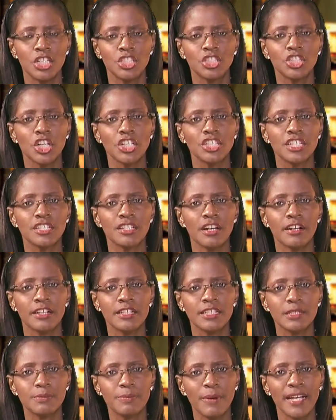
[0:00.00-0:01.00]
Judges are
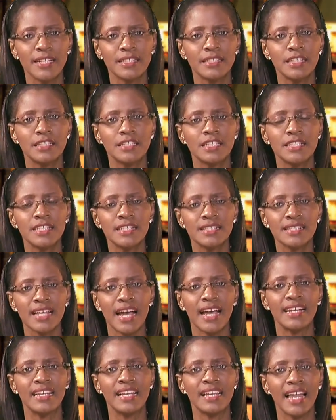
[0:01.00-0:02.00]
expected to
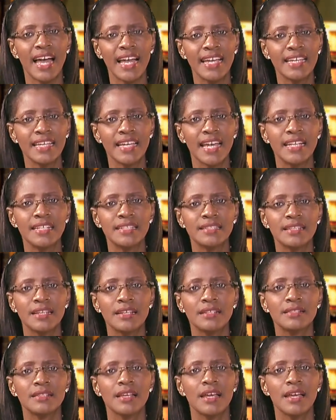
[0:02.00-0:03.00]
decide like
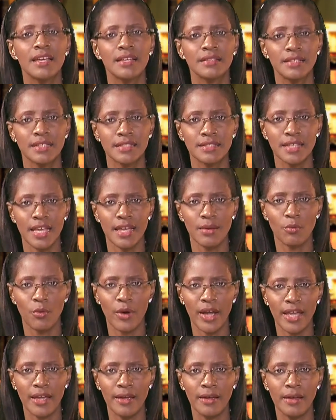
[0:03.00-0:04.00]
cases the same
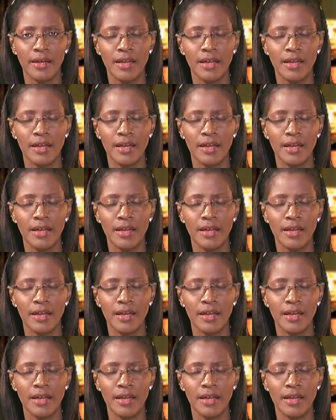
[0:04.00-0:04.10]
way.